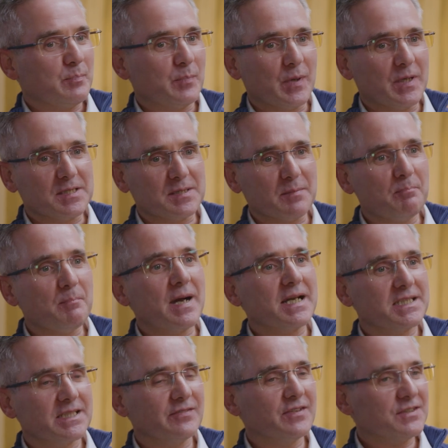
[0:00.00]
But it's a
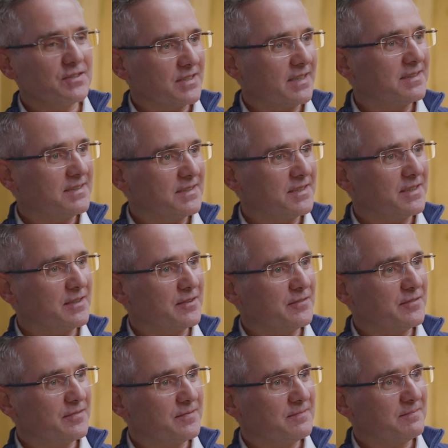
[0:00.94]
massive
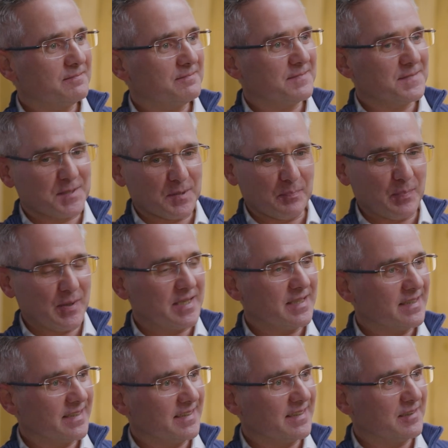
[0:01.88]
incentive to be
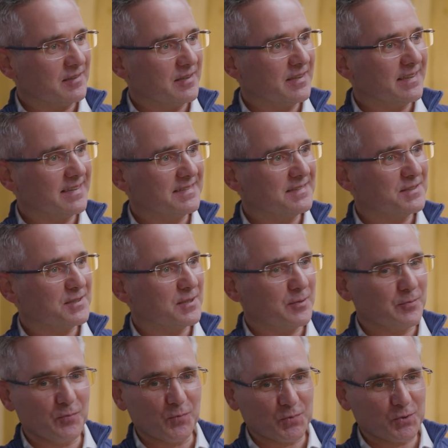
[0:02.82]
here and
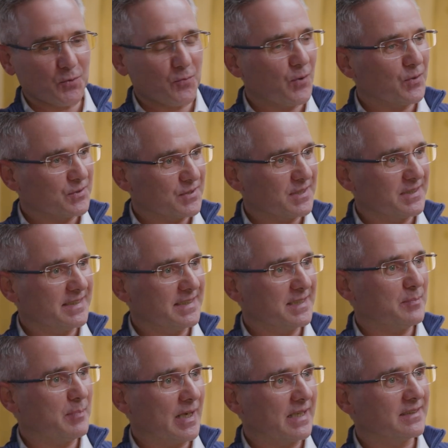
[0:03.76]
to want to lead
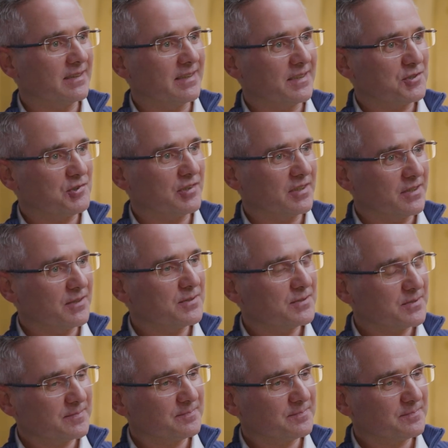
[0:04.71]
a bank like Triodos.